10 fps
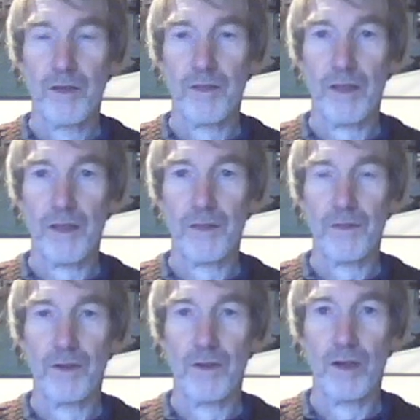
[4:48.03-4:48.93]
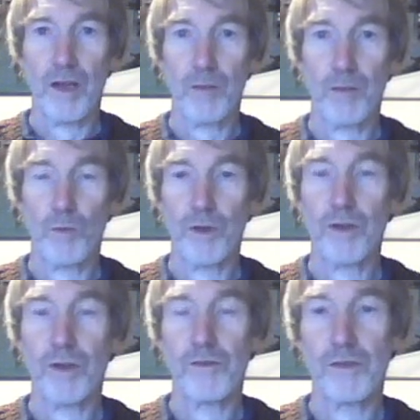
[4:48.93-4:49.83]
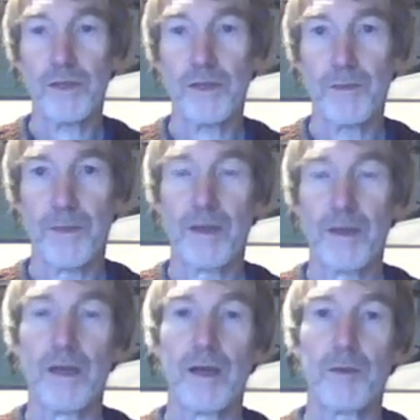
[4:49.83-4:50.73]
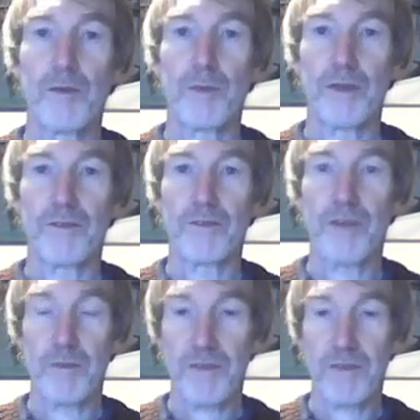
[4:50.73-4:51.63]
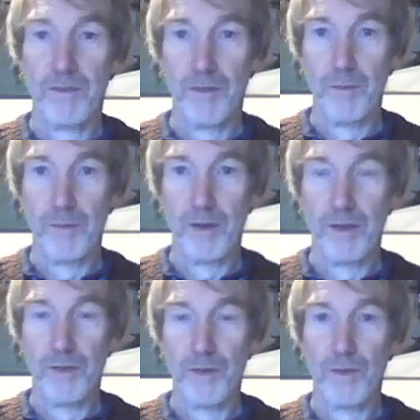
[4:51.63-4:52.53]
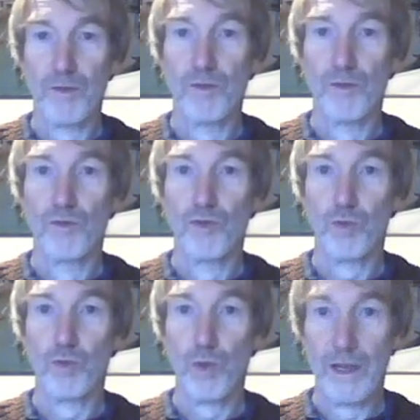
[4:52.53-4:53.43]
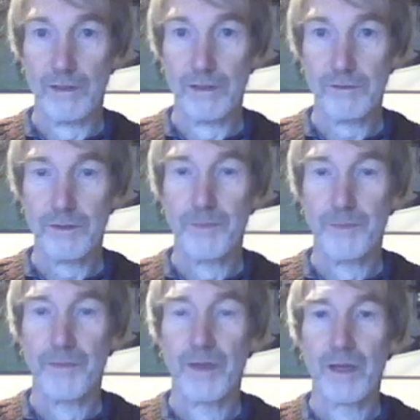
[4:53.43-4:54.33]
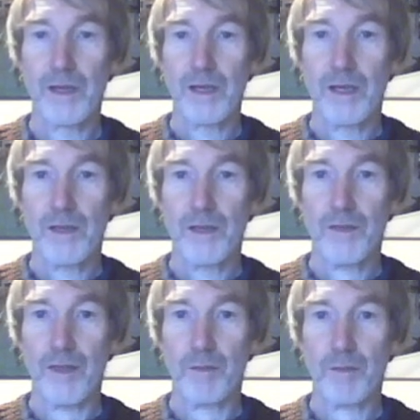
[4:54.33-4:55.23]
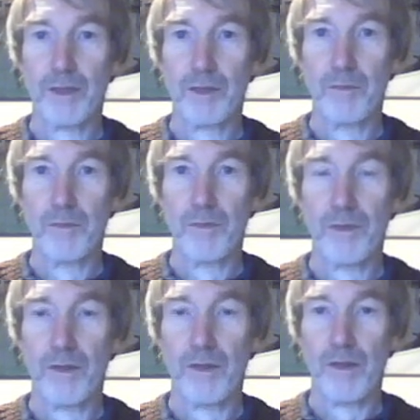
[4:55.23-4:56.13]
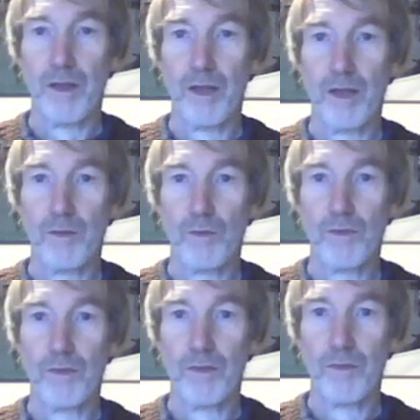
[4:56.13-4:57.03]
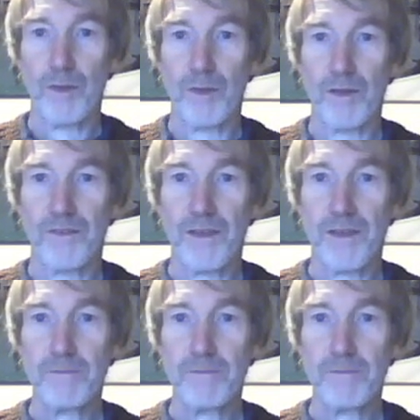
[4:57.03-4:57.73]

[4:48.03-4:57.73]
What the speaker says: that's 100, but times 10 to the minus 12, so that becomes 10 to the minus 10,